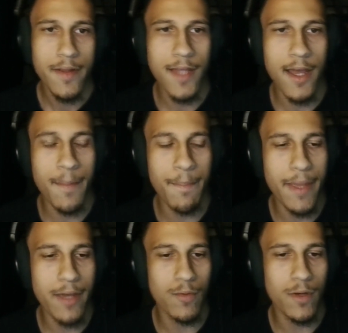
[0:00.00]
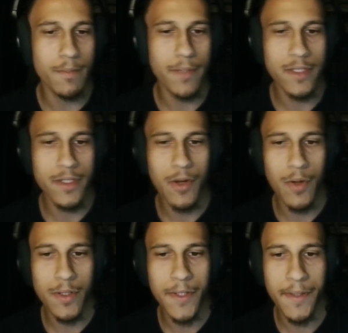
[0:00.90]
not a big one, but you
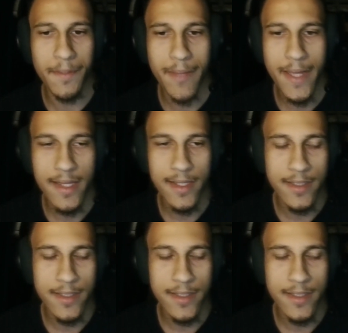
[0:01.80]
know a little bit,